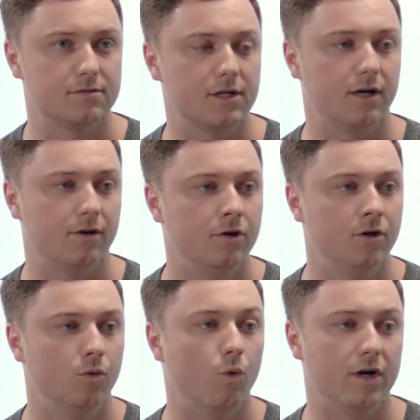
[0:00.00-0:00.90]
So
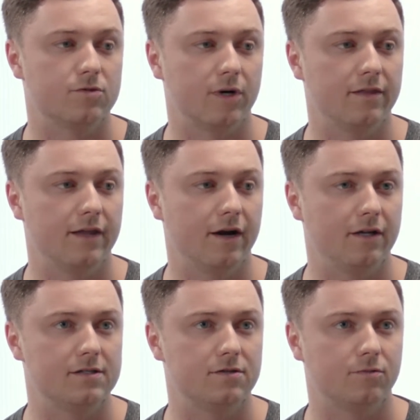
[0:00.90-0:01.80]
what is written there
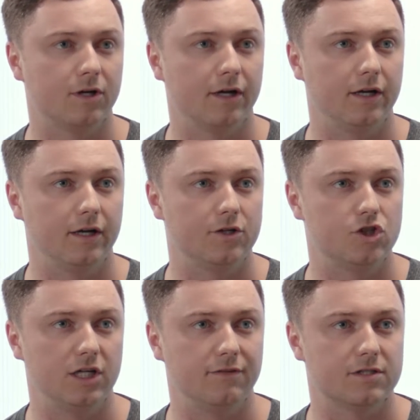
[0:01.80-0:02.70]
needs to really
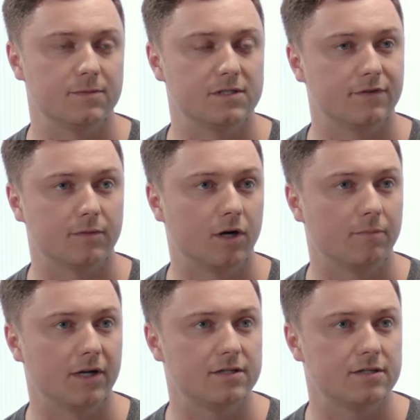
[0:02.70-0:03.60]
achieve a specific
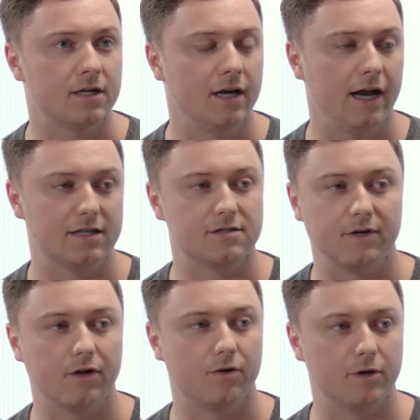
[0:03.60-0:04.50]
purpose and has to
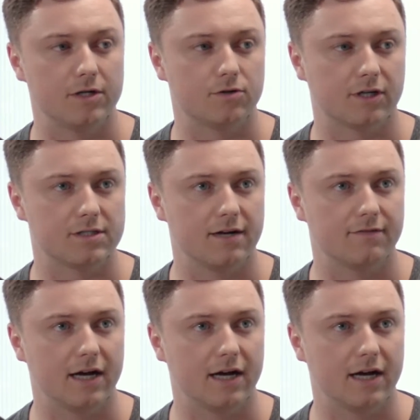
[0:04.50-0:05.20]
follow a pretty strict set of